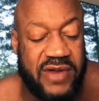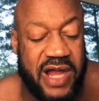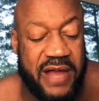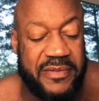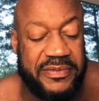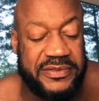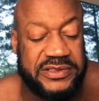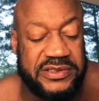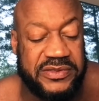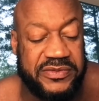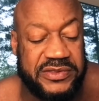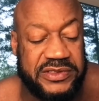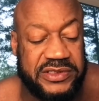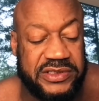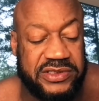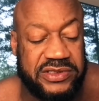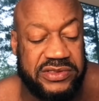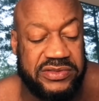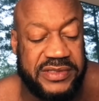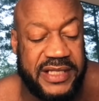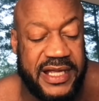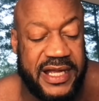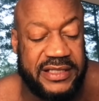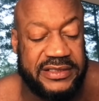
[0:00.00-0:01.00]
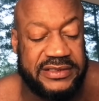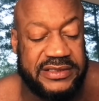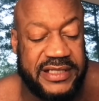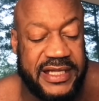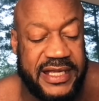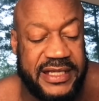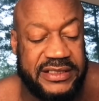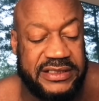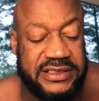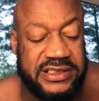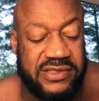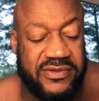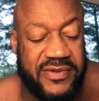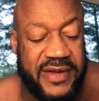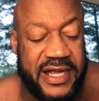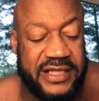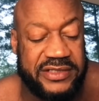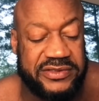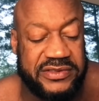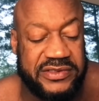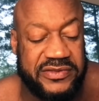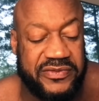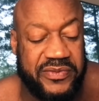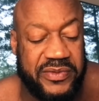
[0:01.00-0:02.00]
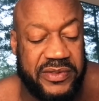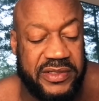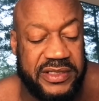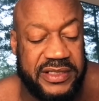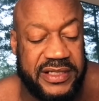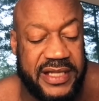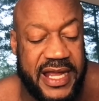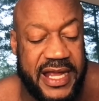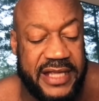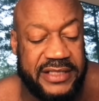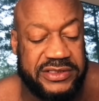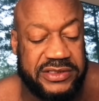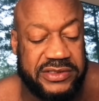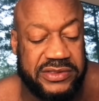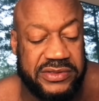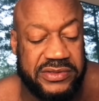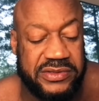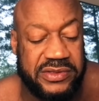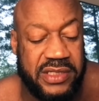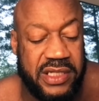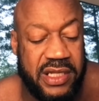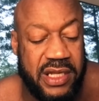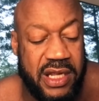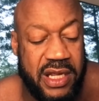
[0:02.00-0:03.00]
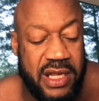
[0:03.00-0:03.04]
Robinson was a 2019 graduate of Woodland High School.